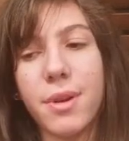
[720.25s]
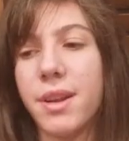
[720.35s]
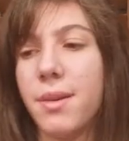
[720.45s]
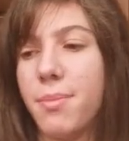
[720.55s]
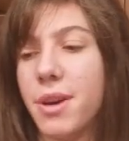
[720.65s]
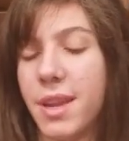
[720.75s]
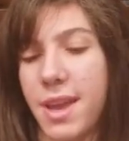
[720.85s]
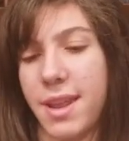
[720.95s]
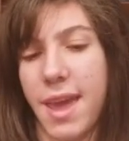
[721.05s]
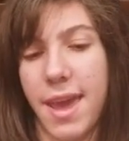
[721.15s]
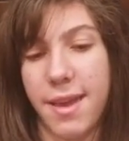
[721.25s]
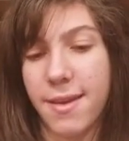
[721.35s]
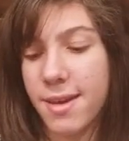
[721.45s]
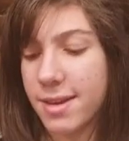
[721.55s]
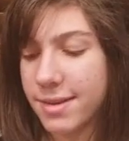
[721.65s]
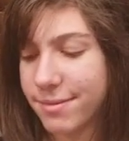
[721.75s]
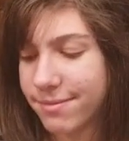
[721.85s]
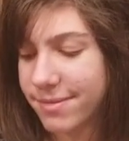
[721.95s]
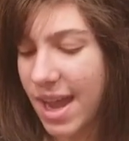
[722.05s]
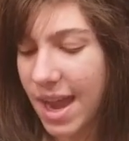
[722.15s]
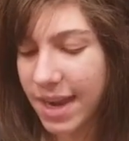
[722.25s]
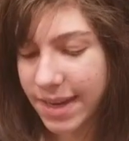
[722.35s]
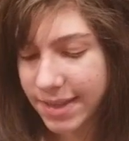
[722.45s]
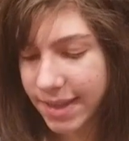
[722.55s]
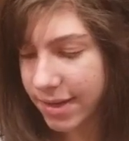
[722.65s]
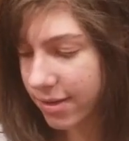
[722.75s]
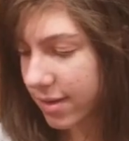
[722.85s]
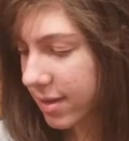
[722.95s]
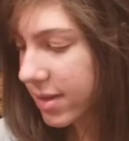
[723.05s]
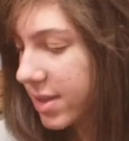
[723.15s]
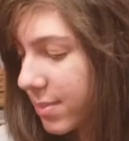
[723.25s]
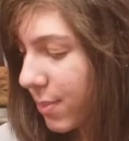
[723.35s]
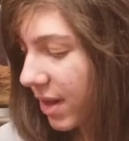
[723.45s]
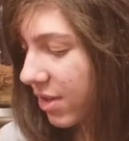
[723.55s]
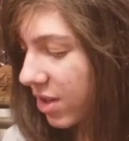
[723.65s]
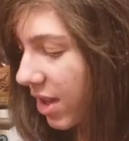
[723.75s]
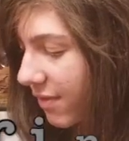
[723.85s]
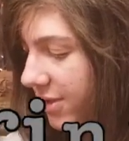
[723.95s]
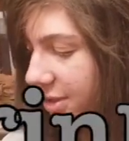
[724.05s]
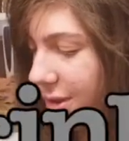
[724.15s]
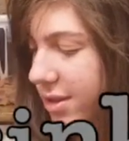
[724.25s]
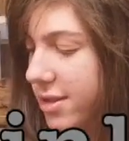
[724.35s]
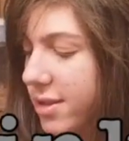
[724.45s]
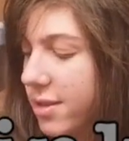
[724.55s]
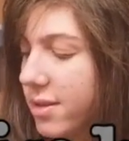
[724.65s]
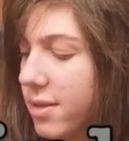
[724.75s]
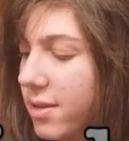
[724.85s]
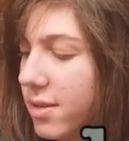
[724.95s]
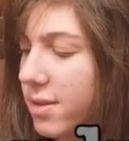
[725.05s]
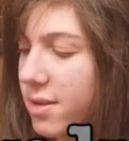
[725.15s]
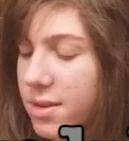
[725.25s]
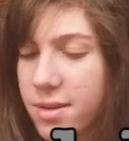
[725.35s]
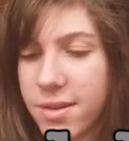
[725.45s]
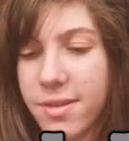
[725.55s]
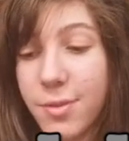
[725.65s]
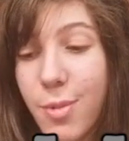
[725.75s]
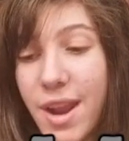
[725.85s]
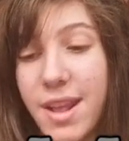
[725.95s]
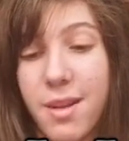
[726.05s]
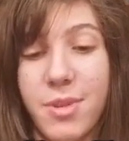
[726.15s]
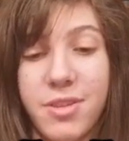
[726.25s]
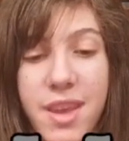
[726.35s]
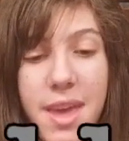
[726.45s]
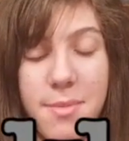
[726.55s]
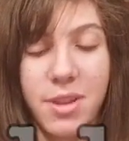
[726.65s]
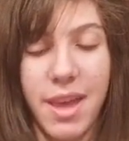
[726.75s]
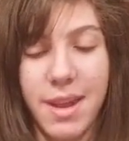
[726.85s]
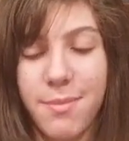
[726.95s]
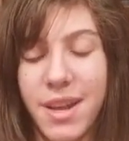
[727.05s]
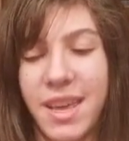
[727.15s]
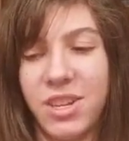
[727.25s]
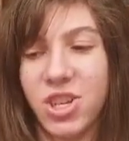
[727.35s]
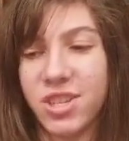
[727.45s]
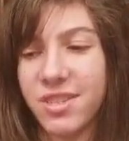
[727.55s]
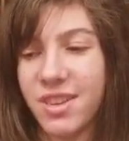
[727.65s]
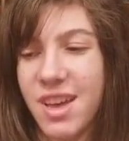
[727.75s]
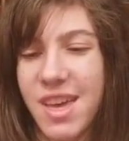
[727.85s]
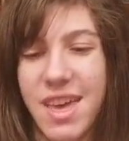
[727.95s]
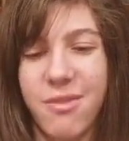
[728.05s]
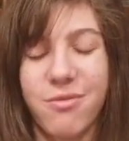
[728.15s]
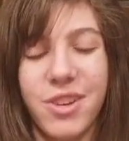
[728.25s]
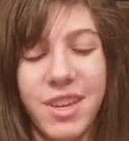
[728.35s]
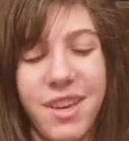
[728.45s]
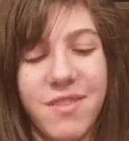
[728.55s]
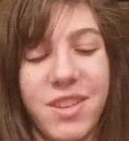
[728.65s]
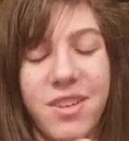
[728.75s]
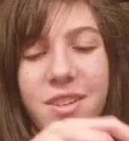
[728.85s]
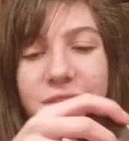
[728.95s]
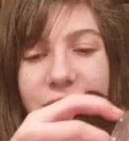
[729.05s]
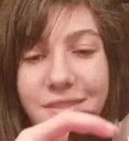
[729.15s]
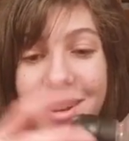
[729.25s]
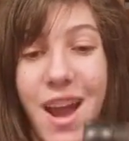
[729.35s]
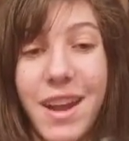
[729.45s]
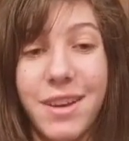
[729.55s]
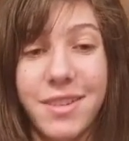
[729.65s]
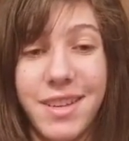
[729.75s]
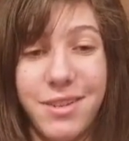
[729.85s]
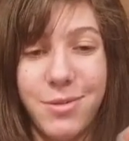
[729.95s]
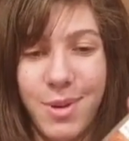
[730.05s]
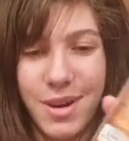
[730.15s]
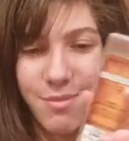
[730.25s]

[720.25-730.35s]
going to put in a tiny little sprinkle of salt. Right here I'm using Himalayan, but it really gives it a good flavor. I know it sounds weird,